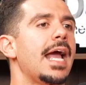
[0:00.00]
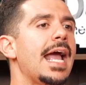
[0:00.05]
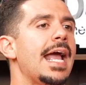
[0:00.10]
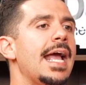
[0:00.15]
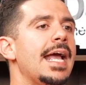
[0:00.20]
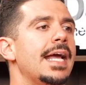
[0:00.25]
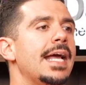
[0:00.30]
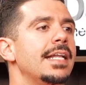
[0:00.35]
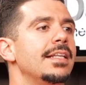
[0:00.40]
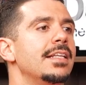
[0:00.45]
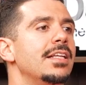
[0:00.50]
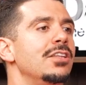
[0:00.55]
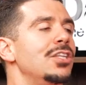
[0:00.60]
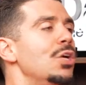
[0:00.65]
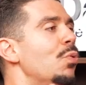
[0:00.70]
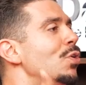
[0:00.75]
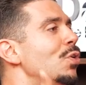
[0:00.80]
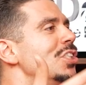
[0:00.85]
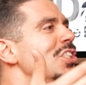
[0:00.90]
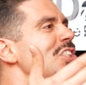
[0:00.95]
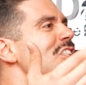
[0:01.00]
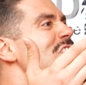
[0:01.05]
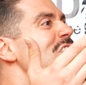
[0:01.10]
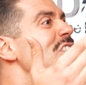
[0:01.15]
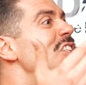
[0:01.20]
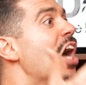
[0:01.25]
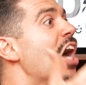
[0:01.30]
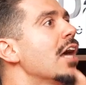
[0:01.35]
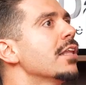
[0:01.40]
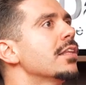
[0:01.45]
and there was
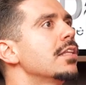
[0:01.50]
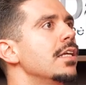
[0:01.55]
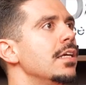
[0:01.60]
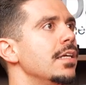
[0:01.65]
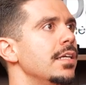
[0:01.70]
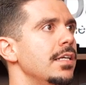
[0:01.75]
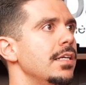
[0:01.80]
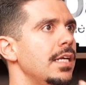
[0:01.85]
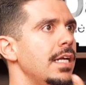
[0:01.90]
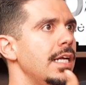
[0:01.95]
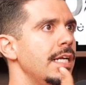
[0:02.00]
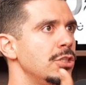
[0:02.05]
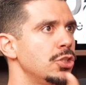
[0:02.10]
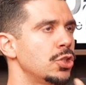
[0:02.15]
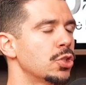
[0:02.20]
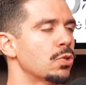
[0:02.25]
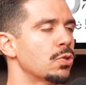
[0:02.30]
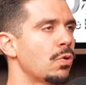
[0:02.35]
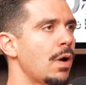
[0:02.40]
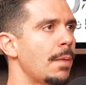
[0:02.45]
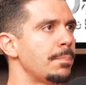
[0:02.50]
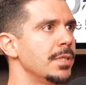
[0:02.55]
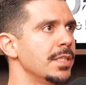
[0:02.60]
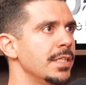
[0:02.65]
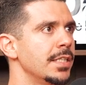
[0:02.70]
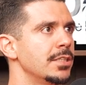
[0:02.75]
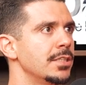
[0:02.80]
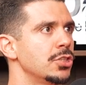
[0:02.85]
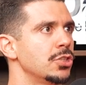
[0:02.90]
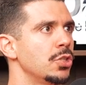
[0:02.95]
nothing
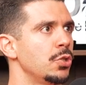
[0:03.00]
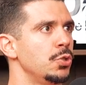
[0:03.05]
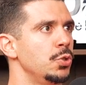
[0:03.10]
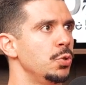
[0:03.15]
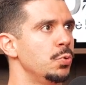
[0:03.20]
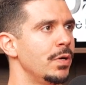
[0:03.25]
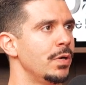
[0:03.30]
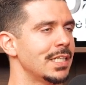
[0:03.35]
interrupting it. So you